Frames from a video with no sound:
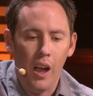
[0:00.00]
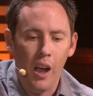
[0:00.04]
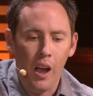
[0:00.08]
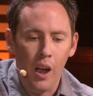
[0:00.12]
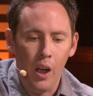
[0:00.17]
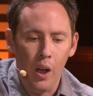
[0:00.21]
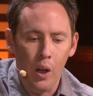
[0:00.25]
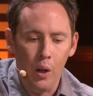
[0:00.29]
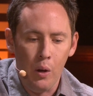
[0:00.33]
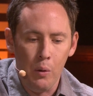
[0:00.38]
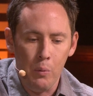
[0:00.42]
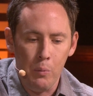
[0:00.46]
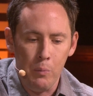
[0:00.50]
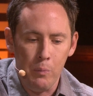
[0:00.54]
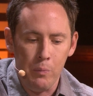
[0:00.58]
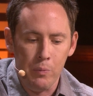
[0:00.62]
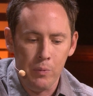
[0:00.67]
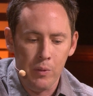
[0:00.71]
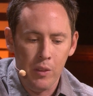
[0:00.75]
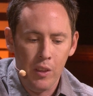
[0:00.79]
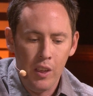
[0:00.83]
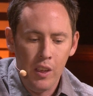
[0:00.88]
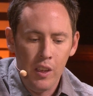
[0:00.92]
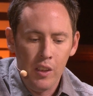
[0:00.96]

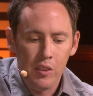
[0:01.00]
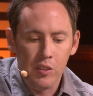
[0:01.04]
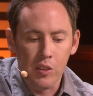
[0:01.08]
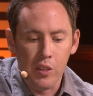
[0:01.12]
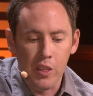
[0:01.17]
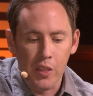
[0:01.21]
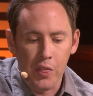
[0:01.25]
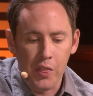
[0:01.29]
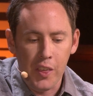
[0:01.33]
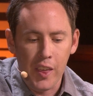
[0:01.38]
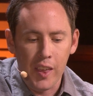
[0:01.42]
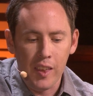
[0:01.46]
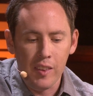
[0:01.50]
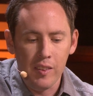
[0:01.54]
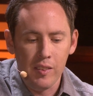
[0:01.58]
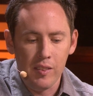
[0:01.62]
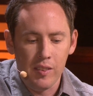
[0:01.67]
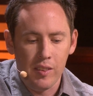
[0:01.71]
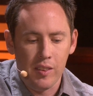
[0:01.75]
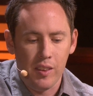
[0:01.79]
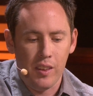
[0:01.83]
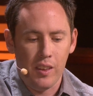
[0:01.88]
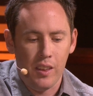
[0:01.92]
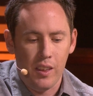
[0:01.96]
So the
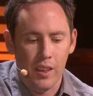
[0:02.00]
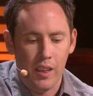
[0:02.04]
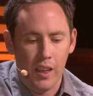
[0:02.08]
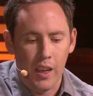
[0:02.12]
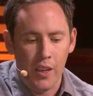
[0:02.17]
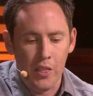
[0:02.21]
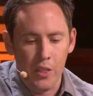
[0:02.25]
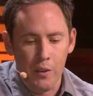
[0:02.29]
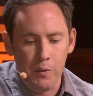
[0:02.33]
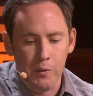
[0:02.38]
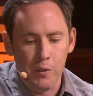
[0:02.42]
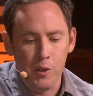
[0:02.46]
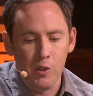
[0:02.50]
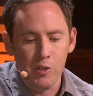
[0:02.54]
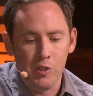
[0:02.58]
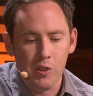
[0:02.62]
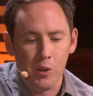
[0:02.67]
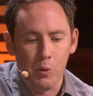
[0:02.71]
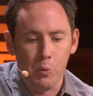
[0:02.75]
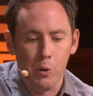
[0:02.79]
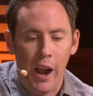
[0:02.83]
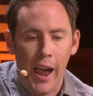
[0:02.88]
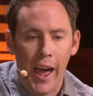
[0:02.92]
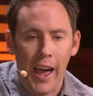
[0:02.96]
things in the
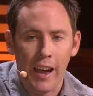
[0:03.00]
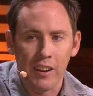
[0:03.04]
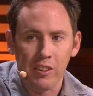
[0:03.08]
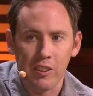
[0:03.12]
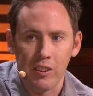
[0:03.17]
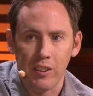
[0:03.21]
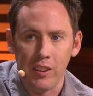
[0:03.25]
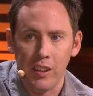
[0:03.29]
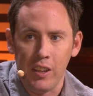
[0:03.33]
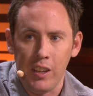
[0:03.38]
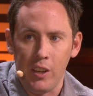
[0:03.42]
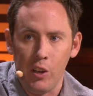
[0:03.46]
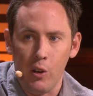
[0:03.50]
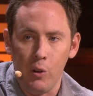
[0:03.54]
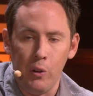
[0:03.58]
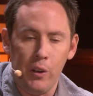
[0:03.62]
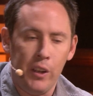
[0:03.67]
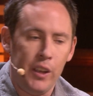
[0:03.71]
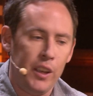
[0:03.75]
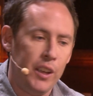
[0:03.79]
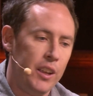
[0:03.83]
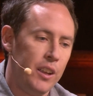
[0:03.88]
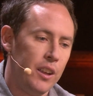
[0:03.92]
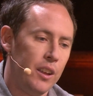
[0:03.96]
future, we're actually
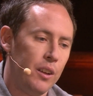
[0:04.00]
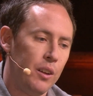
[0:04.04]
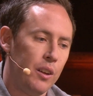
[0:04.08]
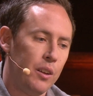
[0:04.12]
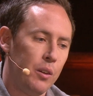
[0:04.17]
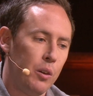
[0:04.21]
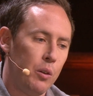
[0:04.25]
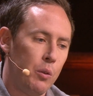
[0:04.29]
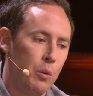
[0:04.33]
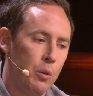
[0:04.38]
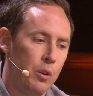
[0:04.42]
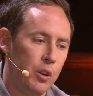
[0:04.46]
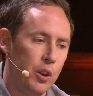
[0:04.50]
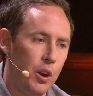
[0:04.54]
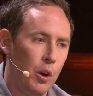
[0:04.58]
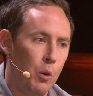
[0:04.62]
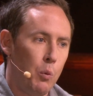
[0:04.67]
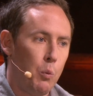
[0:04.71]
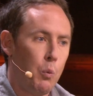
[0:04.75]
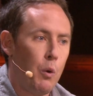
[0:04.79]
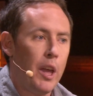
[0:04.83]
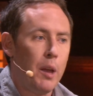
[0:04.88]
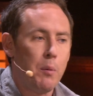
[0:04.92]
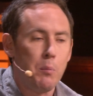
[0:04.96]
going,
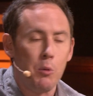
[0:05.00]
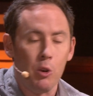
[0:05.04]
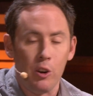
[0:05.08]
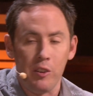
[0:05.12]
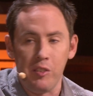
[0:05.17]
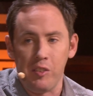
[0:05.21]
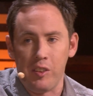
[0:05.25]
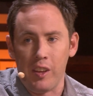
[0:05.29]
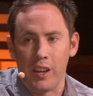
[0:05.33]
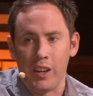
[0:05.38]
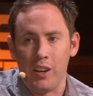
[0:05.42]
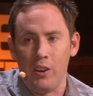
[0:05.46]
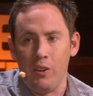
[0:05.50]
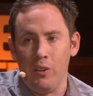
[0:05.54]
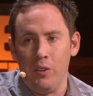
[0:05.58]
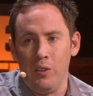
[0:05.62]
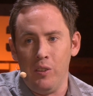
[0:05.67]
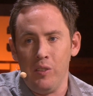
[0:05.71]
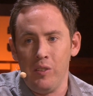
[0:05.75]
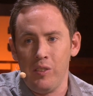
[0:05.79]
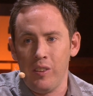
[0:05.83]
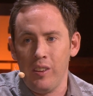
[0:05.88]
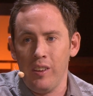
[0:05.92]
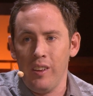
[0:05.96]
way more
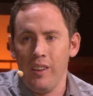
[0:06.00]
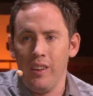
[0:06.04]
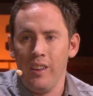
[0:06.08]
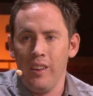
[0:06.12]
signals.